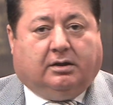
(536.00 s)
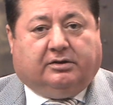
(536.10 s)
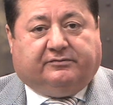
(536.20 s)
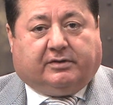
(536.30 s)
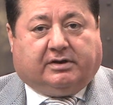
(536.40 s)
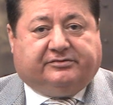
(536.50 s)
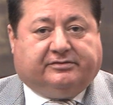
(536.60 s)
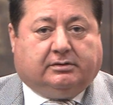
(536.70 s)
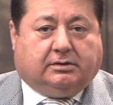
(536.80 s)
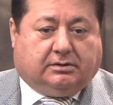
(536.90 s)
In
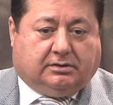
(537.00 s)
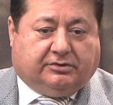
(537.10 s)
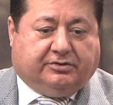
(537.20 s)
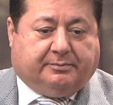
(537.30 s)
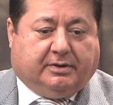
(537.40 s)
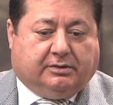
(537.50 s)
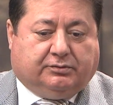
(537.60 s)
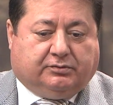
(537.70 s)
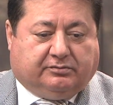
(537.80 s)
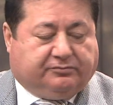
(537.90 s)
Verizon, it
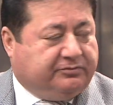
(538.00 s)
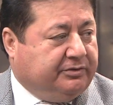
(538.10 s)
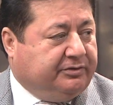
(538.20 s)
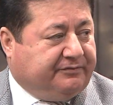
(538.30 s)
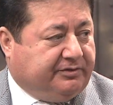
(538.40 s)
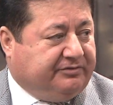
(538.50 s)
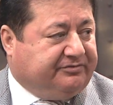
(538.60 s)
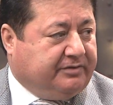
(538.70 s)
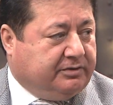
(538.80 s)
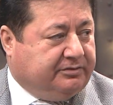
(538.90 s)
depends the different
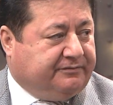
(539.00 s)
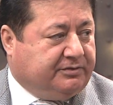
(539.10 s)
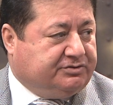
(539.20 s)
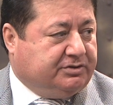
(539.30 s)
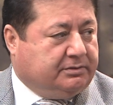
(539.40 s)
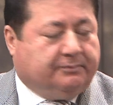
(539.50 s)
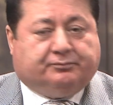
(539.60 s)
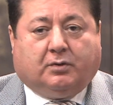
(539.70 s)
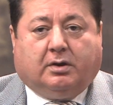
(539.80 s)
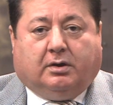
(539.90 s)
state, different channel.
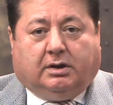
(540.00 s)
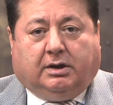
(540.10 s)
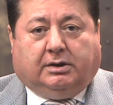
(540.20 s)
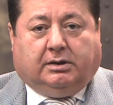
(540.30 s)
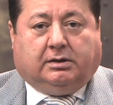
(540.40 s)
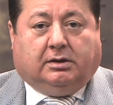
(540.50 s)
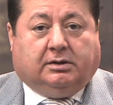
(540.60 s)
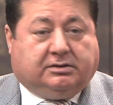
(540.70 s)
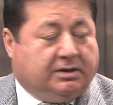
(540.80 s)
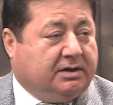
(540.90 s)
In
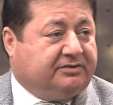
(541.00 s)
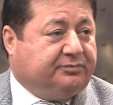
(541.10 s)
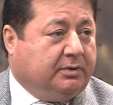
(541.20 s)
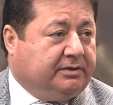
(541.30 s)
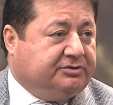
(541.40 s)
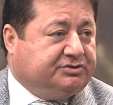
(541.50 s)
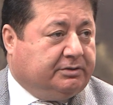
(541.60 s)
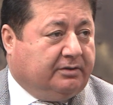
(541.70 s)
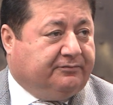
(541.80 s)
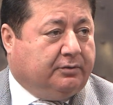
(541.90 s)
Cox, we are in
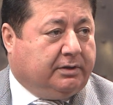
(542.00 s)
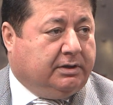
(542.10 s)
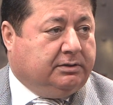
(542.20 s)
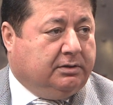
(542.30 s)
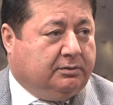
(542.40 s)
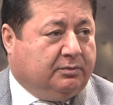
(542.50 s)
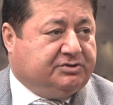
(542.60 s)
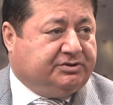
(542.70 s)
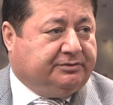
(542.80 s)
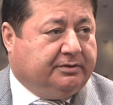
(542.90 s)
channel 480 in
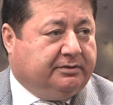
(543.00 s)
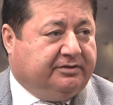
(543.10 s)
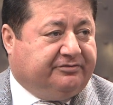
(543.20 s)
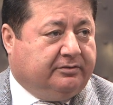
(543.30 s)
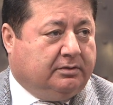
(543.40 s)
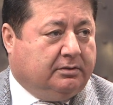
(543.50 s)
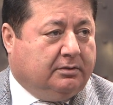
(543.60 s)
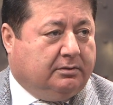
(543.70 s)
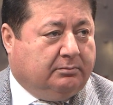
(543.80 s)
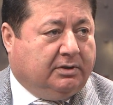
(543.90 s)
Washington, D.C.,
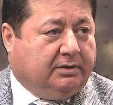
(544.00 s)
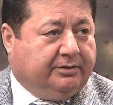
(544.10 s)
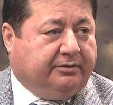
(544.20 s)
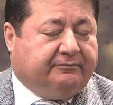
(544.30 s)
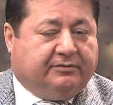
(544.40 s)
Maryland, and